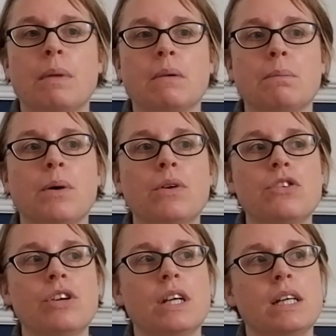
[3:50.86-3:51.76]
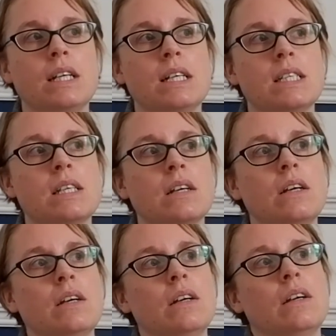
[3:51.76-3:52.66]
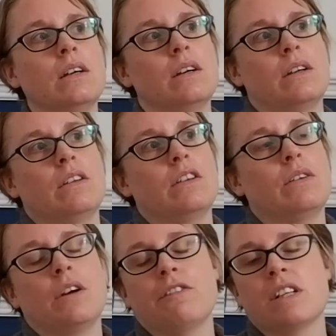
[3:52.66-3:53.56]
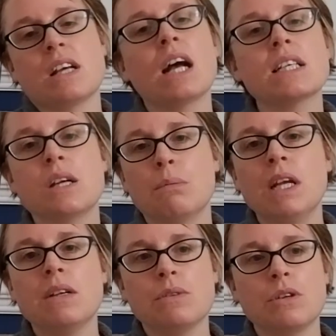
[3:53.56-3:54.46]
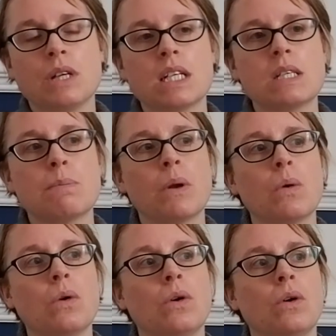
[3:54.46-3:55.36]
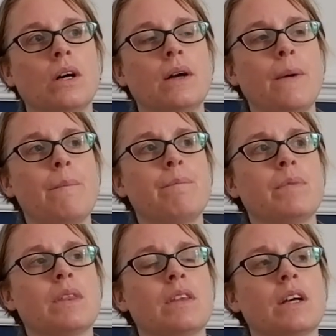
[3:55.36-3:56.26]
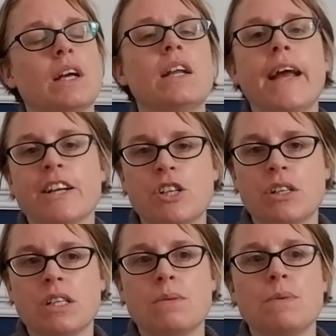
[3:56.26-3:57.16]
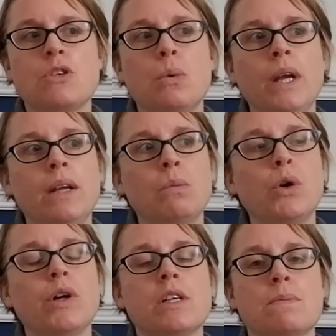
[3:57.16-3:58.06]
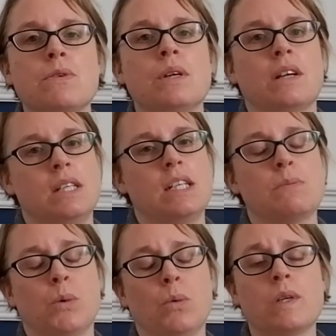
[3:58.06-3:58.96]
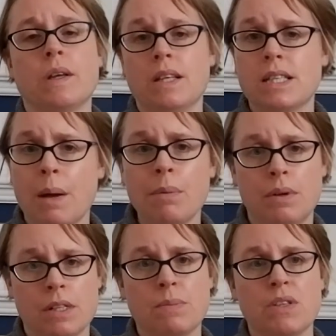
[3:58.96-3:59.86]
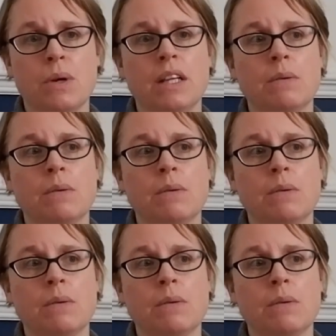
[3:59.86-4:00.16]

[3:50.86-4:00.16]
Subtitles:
And poetry is a fantastic medium to explore the connections between words, between ideas, but also the separateness between